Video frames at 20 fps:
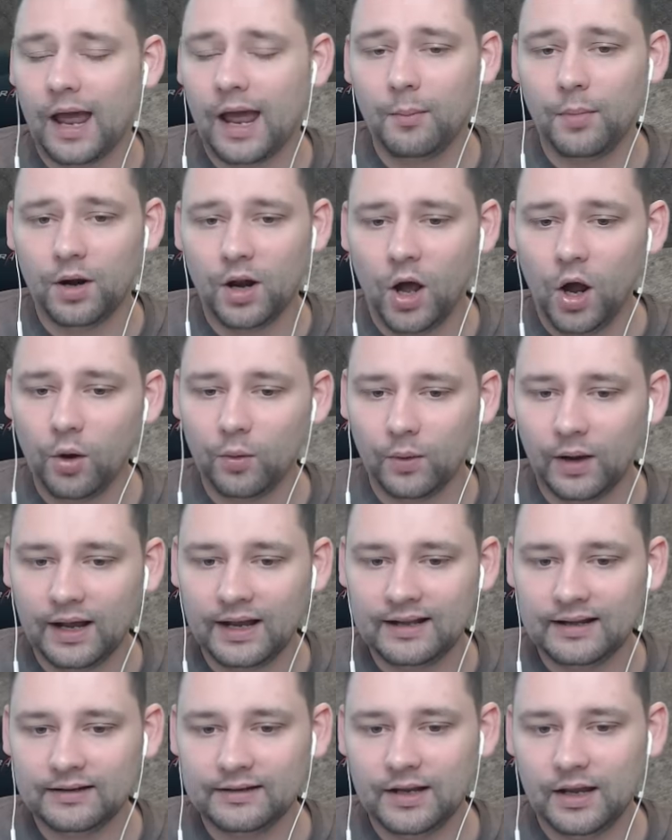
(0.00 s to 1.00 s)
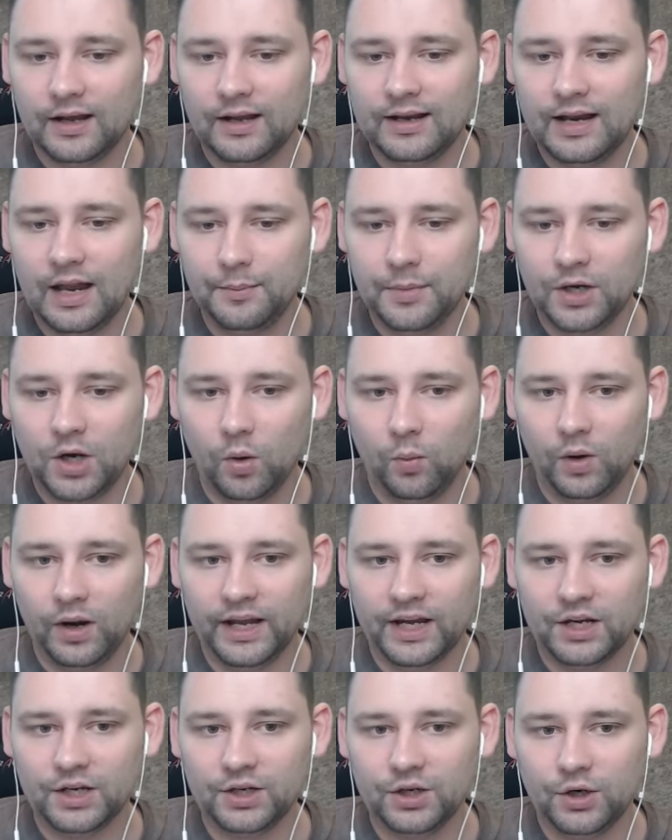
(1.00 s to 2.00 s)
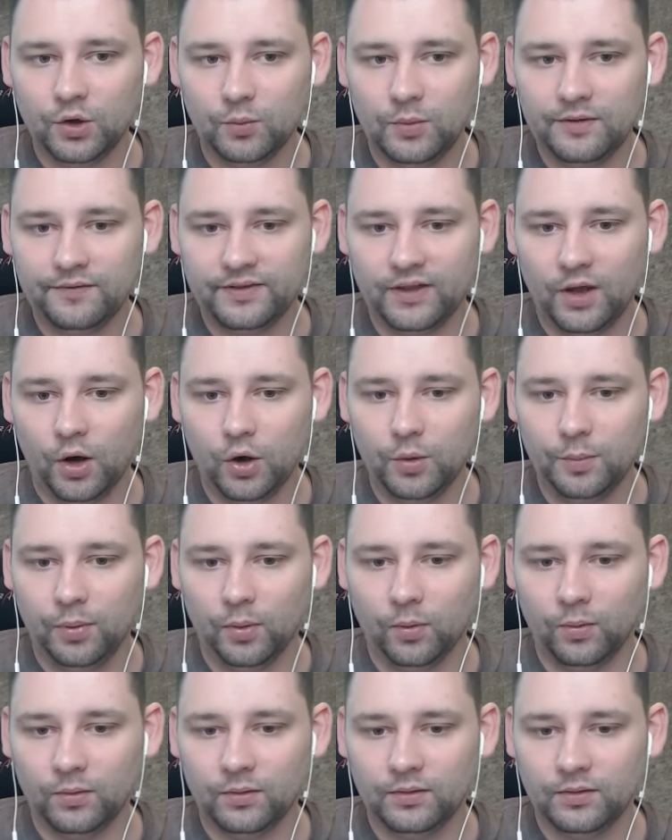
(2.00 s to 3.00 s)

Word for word: down below and let me know what I can do with the opal.